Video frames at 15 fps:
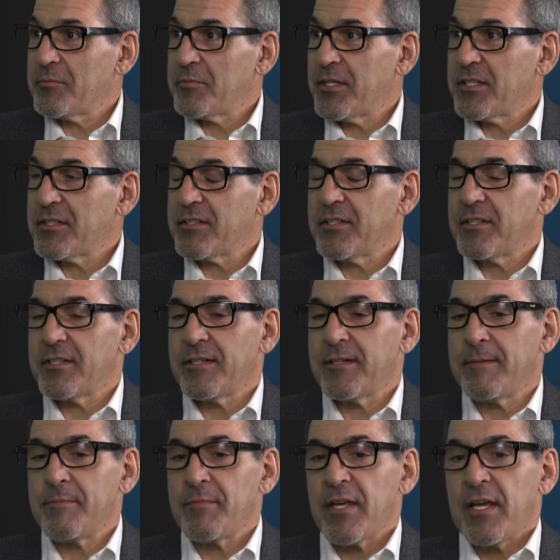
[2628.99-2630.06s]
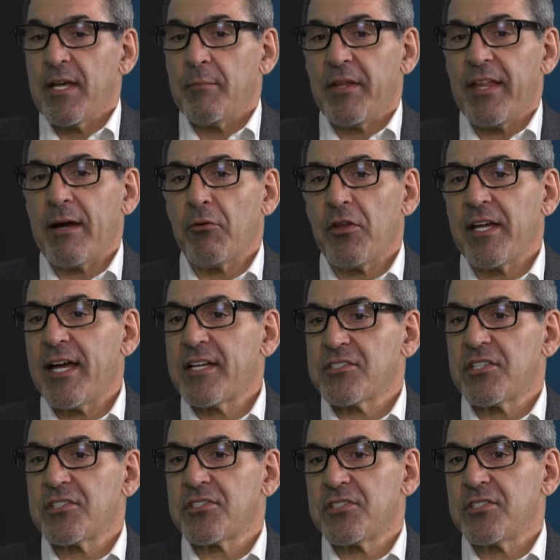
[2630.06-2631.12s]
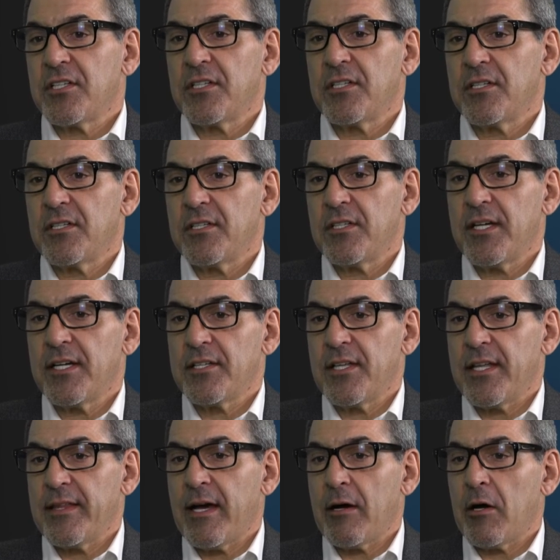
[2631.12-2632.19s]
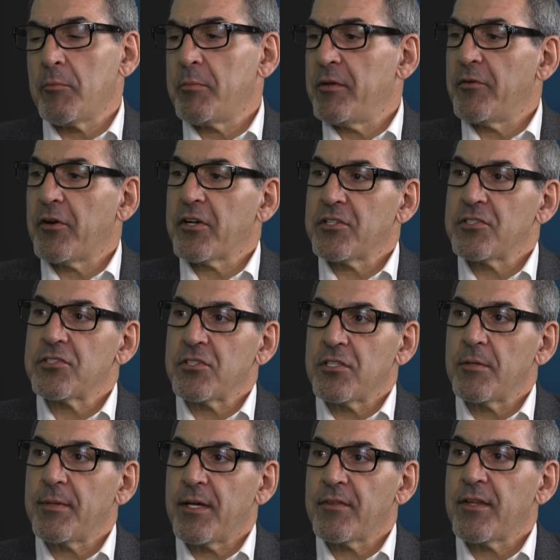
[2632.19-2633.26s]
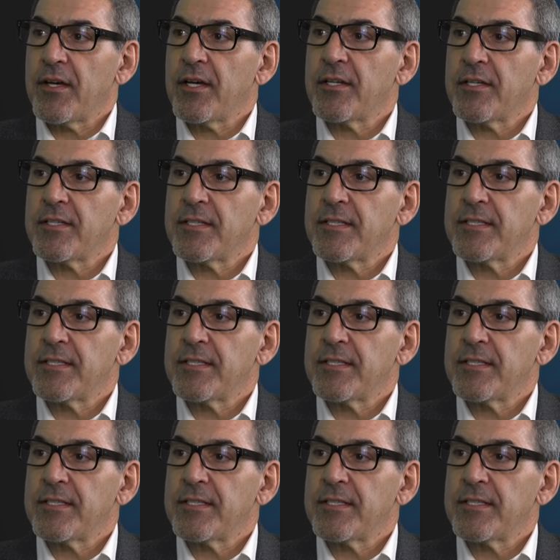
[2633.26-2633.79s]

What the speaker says: But that really has us, that I would be very concerned about that.